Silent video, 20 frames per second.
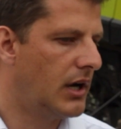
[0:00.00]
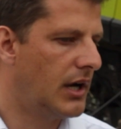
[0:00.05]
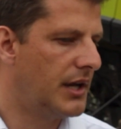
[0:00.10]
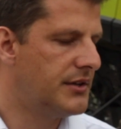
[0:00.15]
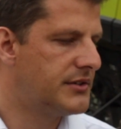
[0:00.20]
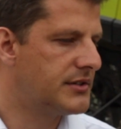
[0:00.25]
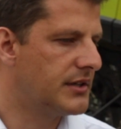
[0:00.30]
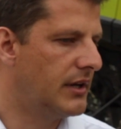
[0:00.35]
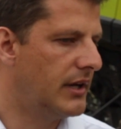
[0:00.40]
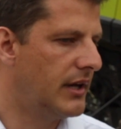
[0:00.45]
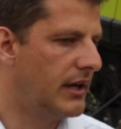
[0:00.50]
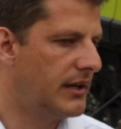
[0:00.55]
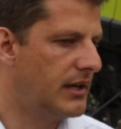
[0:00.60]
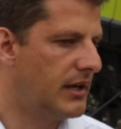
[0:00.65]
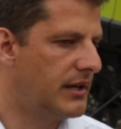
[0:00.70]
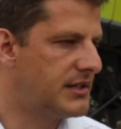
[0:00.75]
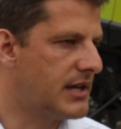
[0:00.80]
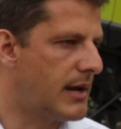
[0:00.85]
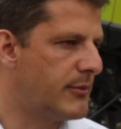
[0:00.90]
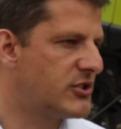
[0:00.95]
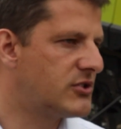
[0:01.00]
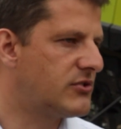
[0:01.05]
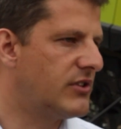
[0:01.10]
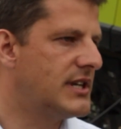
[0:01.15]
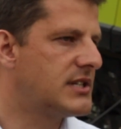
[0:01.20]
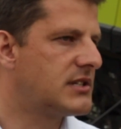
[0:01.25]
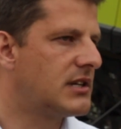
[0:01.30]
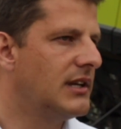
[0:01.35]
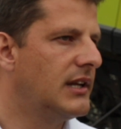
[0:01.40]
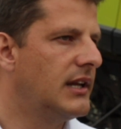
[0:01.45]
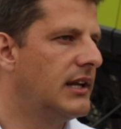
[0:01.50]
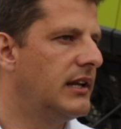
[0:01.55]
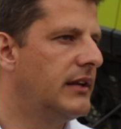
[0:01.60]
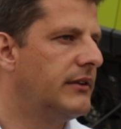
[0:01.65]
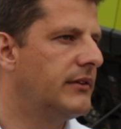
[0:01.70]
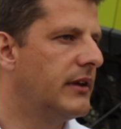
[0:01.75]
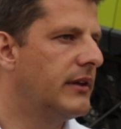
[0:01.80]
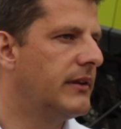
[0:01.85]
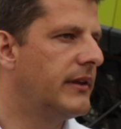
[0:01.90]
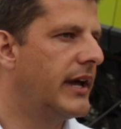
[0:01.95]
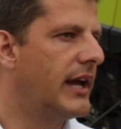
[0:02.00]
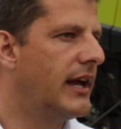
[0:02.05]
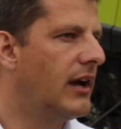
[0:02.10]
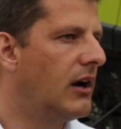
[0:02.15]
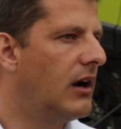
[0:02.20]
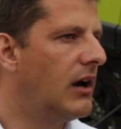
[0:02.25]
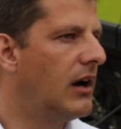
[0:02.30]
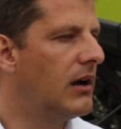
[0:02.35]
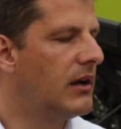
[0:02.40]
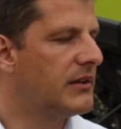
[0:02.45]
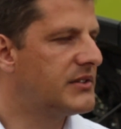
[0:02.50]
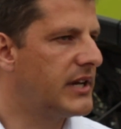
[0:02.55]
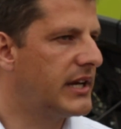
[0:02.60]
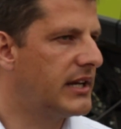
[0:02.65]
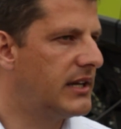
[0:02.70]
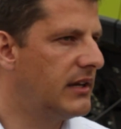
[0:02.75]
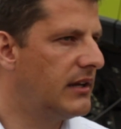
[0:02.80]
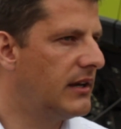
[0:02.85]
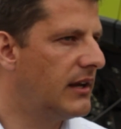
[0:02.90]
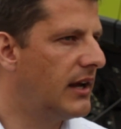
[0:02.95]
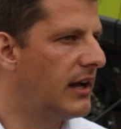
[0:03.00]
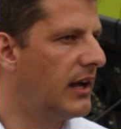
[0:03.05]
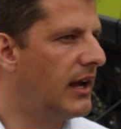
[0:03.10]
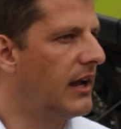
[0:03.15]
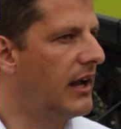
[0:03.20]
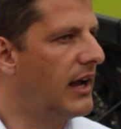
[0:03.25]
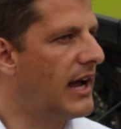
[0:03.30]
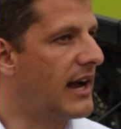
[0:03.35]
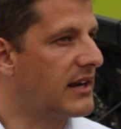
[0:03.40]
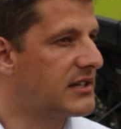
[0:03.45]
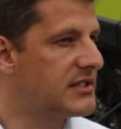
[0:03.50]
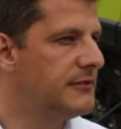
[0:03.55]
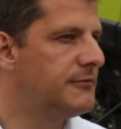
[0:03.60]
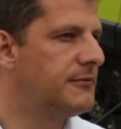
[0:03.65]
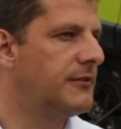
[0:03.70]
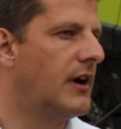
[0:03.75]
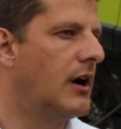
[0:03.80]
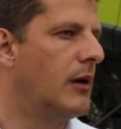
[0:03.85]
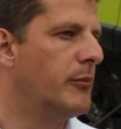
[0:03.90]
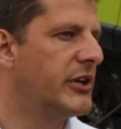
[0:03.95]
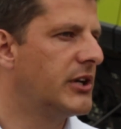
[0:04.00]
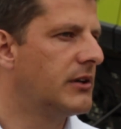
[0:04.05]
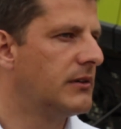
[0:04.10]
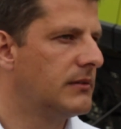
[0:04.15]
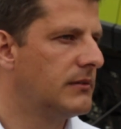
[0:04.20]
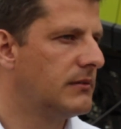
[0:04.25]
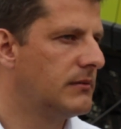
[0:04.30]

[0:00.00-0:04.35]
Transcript: and it demonstrates clearly that they are taking active farming.